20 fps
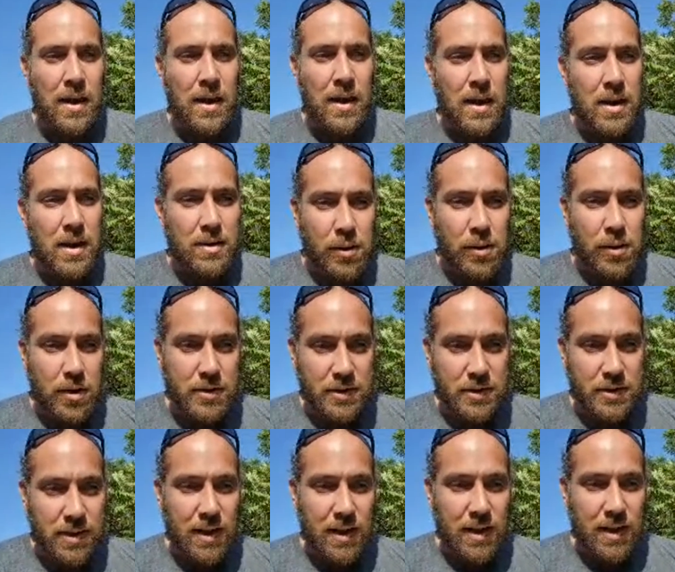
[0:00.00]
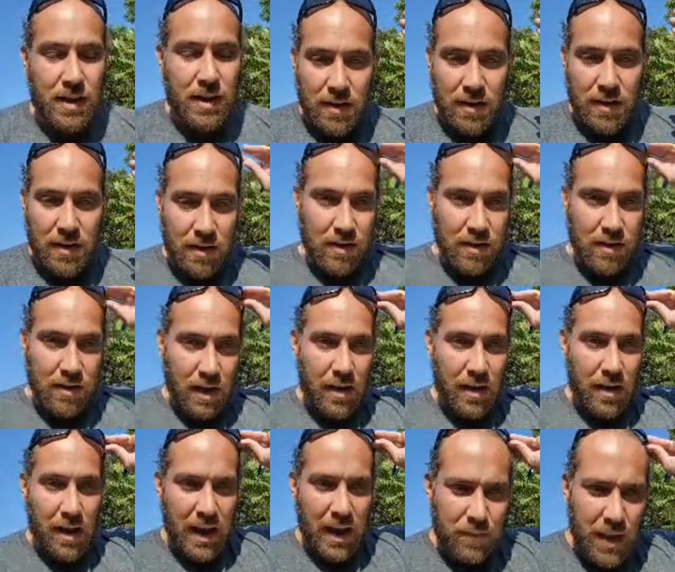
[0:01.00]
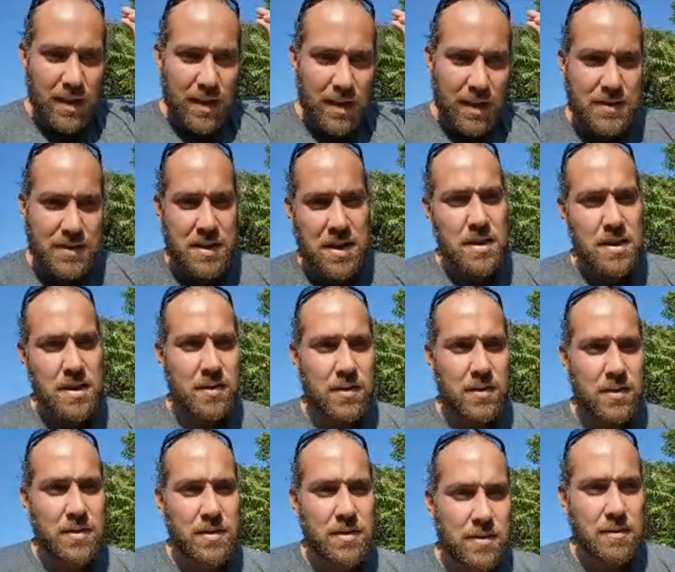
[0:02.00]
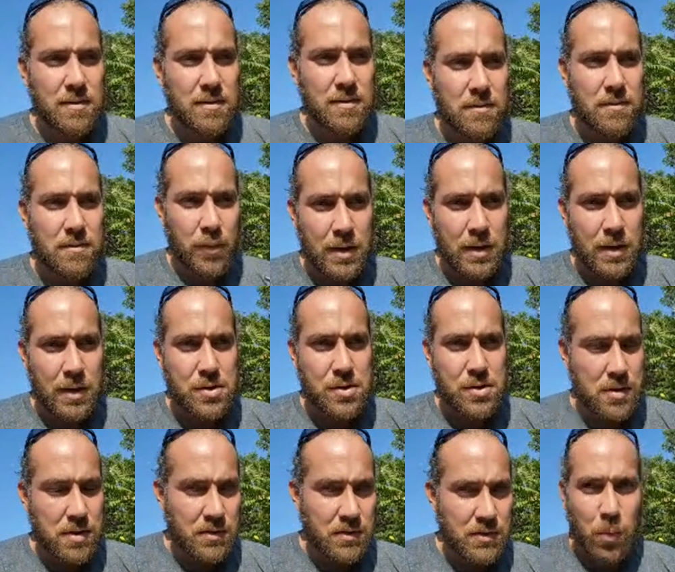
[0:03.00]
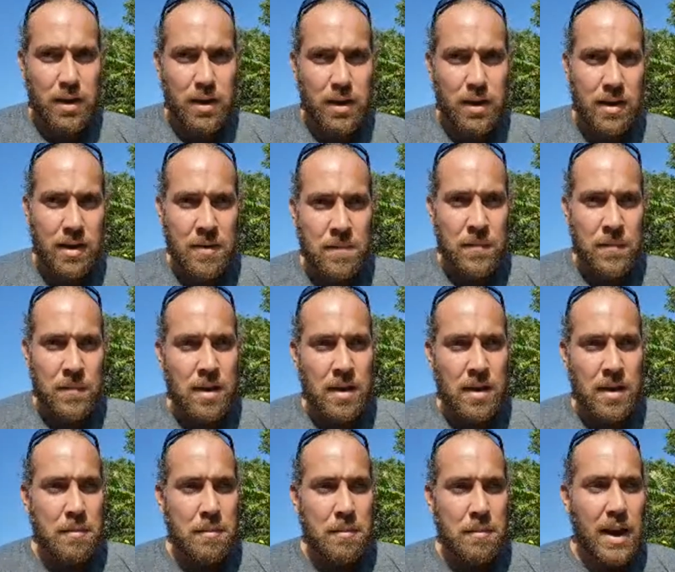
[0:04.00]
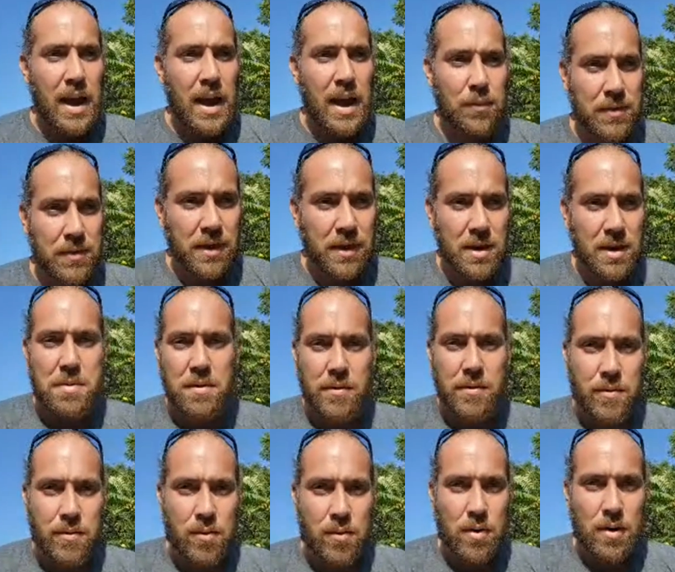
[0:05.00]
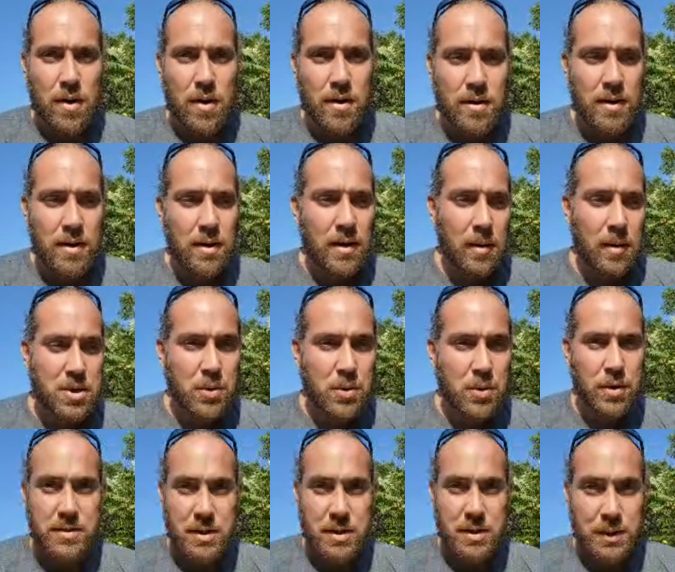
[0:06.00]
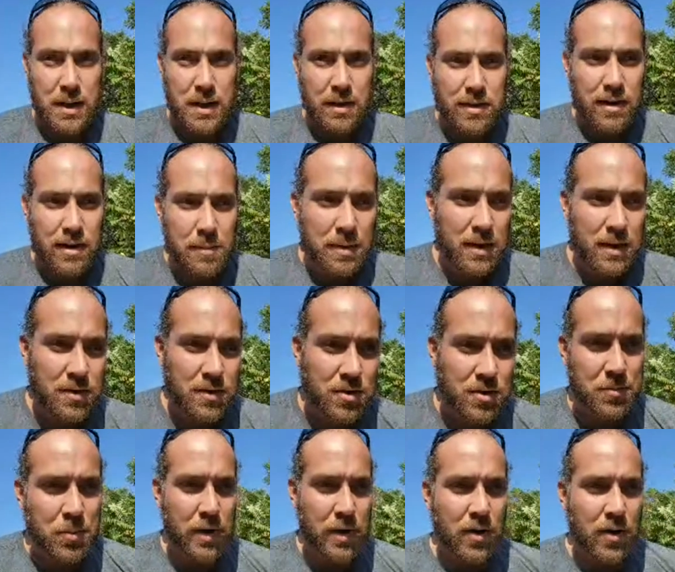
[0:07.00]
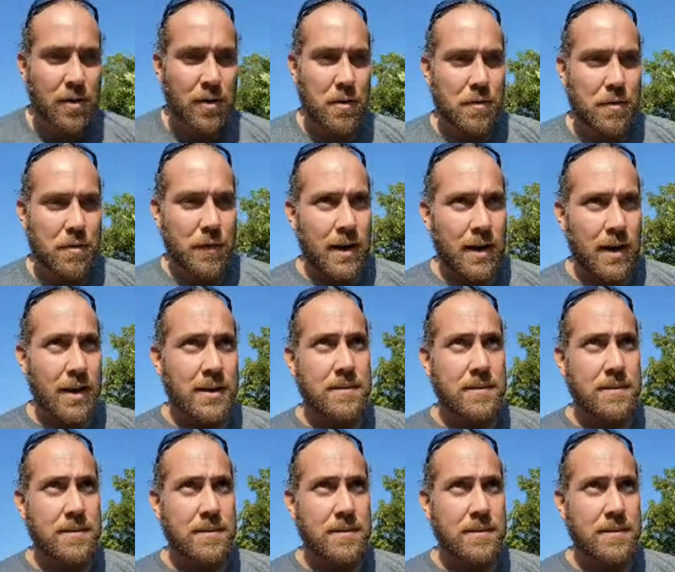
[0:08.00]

In New York City, I have not seen this footage this week, but I have seen it before, and I'm sure it's still out there, but it's just pretty hard to find.